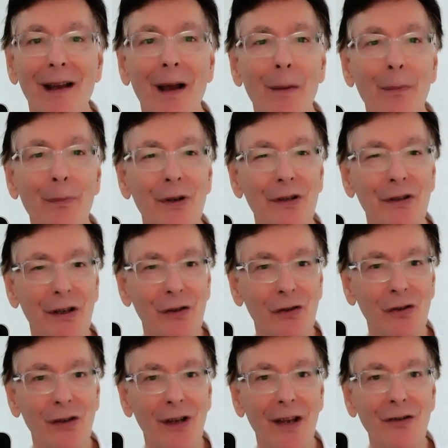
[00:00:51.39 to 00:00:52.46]
a
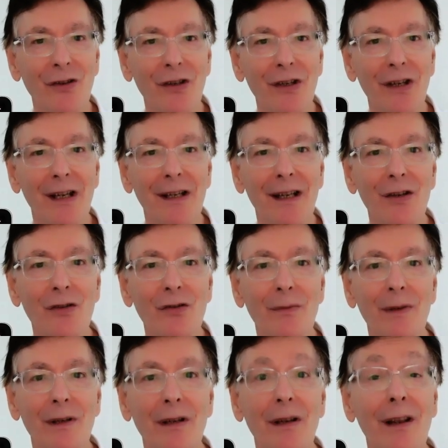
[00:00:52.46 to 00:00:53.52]
precision-engineered
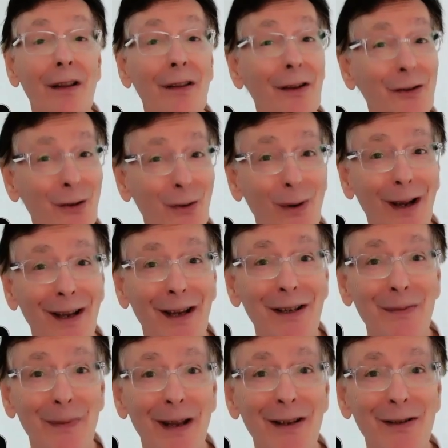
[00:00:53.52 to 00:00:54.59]
instrument that's quite
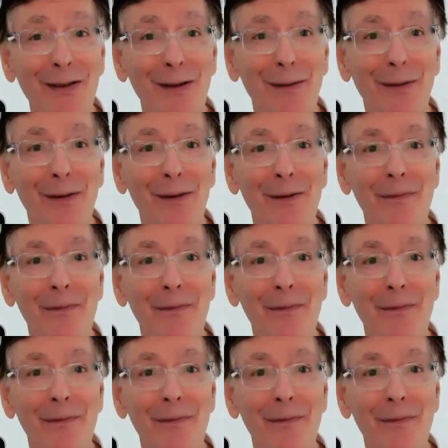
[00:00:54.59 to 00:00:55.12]
expensive.